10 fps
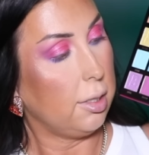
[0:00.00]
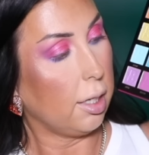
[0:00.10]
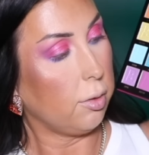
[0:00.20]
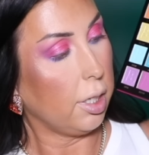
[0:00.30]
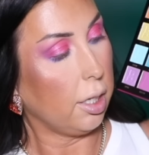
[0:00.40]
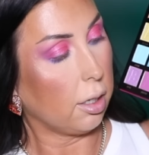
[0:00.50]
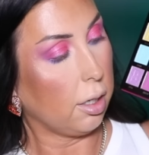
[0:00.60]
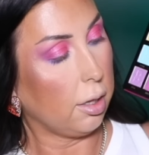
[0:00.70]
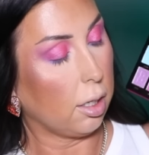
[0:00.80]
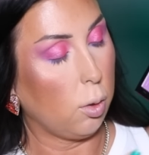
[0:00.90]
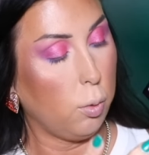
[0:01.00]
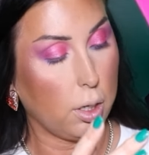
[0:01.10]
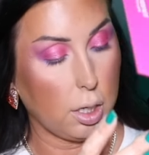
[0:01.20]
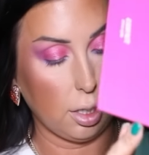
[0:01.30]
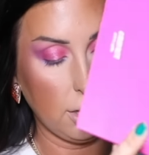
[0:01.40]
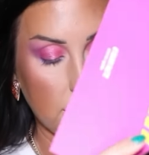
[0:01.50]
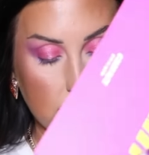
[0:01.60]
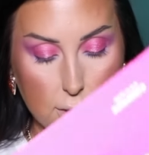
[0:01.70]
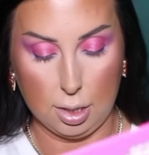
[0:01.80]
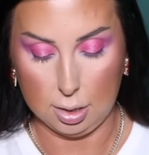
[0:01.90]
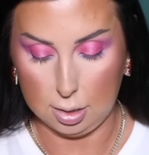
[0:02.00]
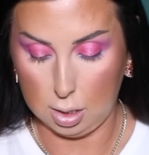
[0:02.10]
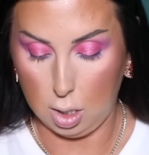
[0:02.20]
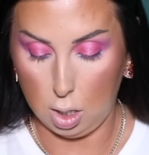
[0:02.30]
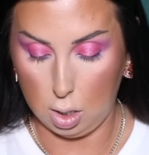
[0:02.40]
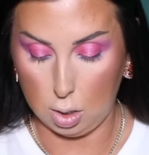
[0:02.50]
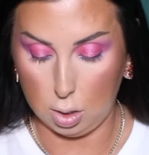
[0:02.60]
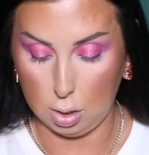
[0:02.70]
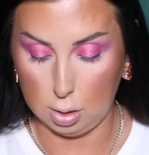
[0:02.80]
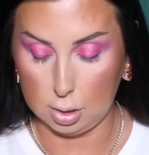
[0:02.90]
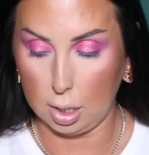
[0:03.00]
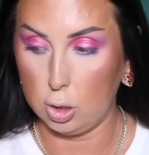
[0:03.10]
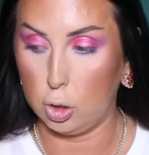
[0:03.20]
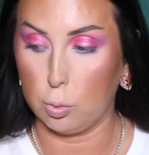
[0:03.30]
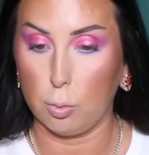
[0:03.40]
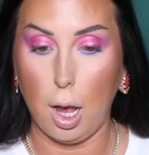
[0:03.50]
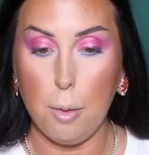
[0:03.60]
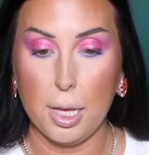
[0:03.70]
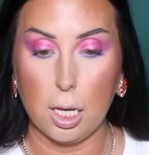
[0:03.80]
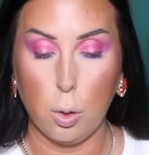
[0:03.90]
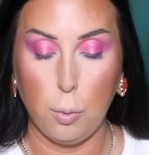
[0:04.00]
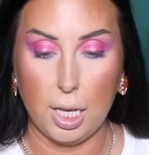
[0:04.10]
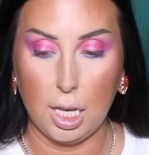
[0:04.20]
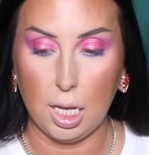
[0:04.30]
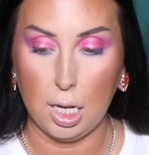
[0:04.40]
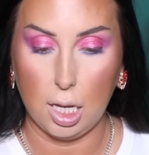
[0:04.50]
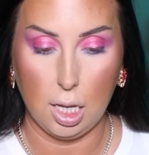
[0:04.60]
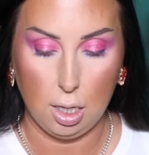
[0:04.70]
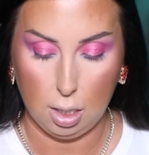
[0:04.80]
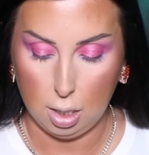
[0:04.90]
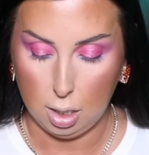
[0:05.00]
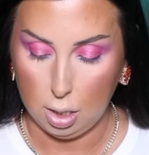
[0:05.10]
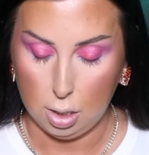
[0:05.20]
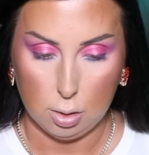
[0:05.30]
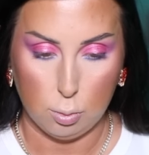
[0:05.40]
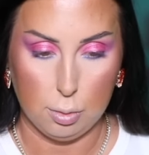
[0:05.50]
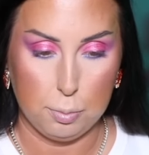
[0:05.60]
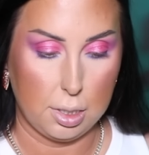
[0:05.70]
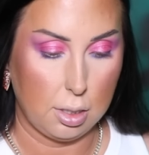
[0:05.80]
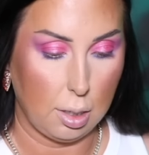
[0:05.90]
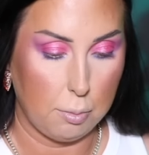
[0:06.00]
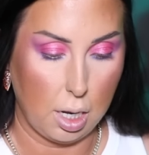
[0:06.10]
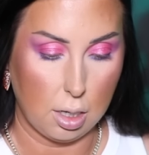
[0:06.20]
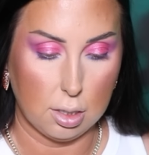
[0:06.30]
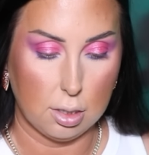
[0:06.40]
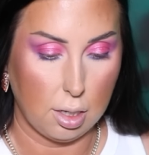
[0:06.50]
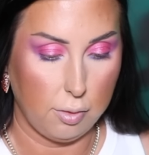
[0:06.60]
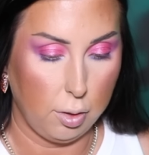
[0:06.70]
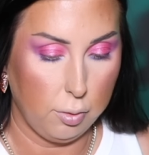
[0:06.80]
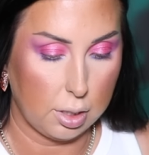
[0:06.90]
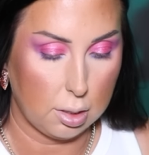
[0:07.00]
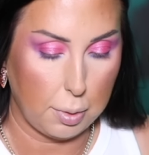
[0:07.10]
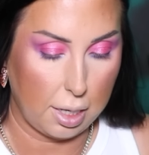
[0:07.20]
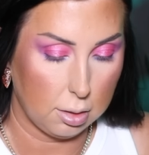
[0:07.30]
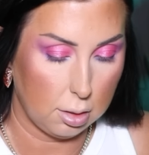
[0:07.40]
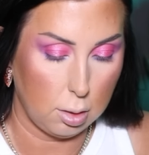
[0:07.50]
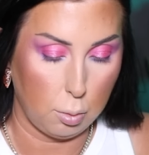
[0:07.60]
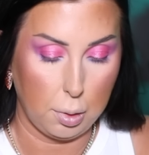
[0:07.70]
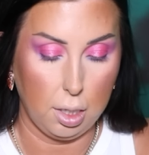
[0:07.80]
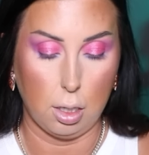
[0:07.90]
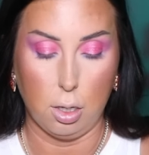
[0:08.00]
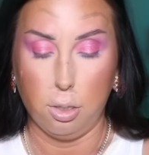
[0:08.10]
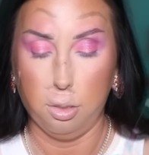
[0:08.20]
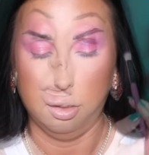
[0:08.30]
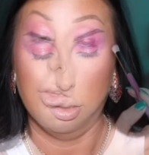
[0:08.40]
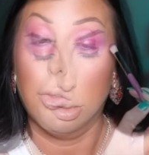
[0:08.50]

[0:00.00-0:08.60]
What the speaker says: down here in the corner. This is called Drama Queen. Whoops, I'm knocking stuff over. This palette's so big, y'all.